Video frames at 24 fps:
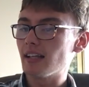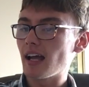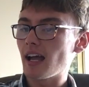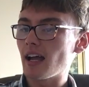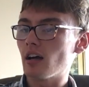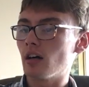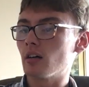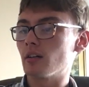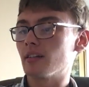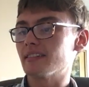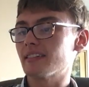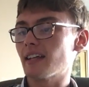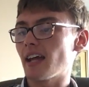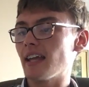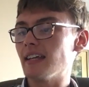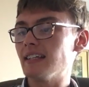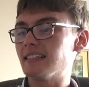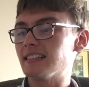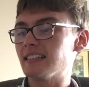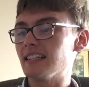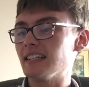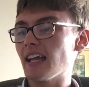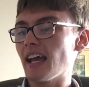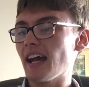A, oh, it's
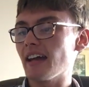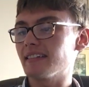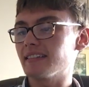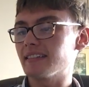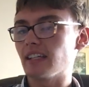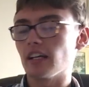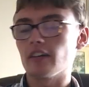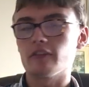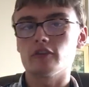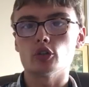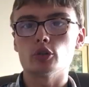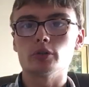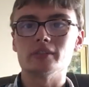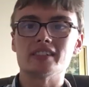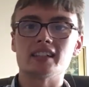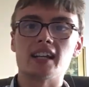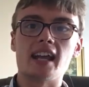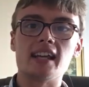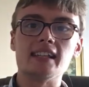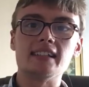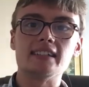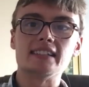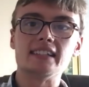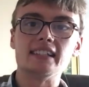ATST. I thought it was an
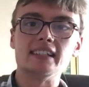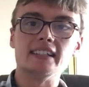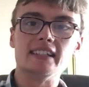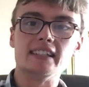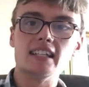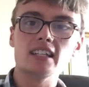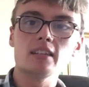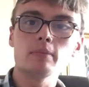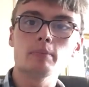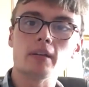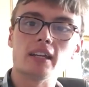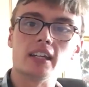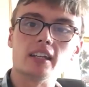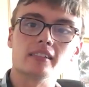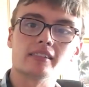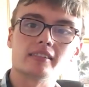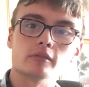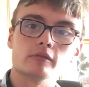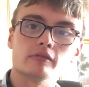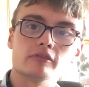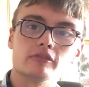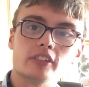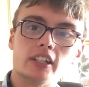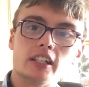ATDP or
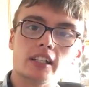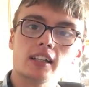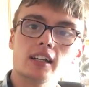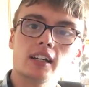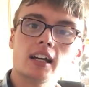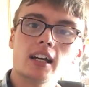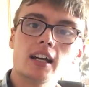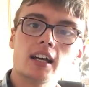something.